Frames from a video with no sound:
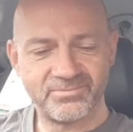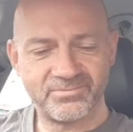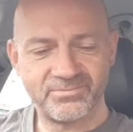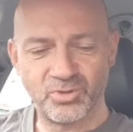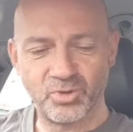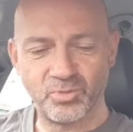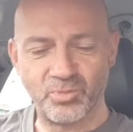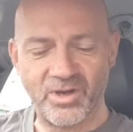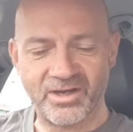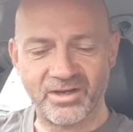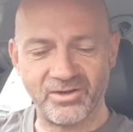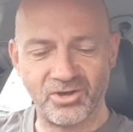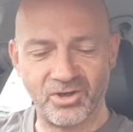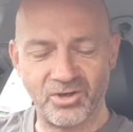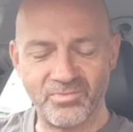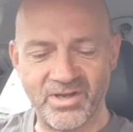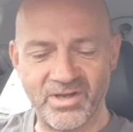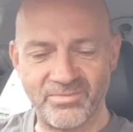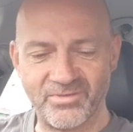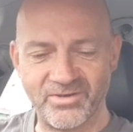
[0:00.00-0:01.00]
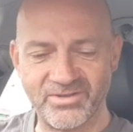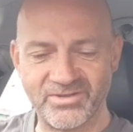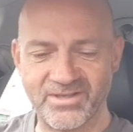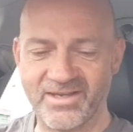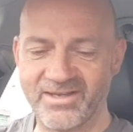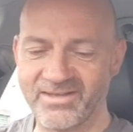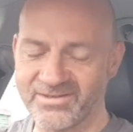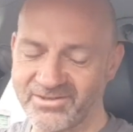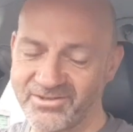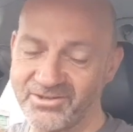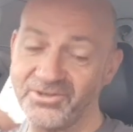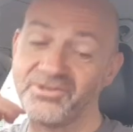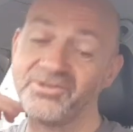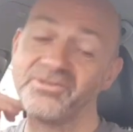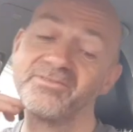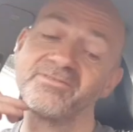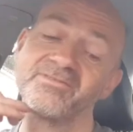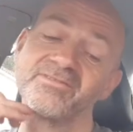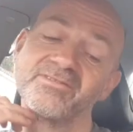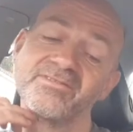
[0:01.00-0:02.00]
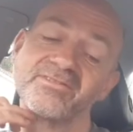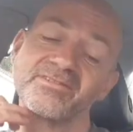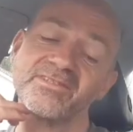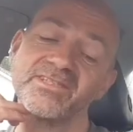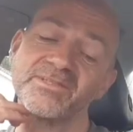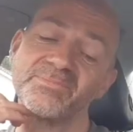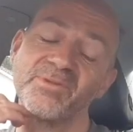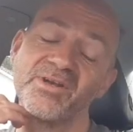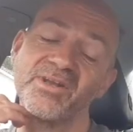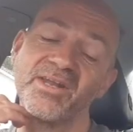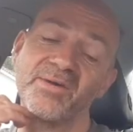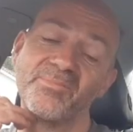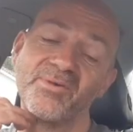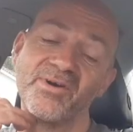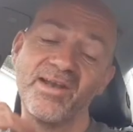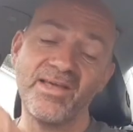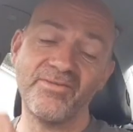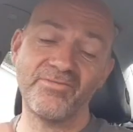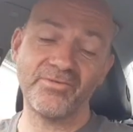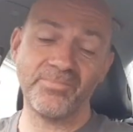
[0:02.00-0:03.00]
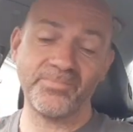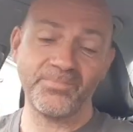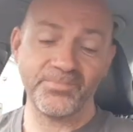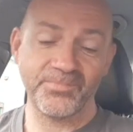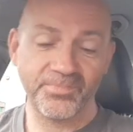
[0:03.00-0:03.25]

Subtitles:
Brought back a lot of memories, that's good. So that's my number 11.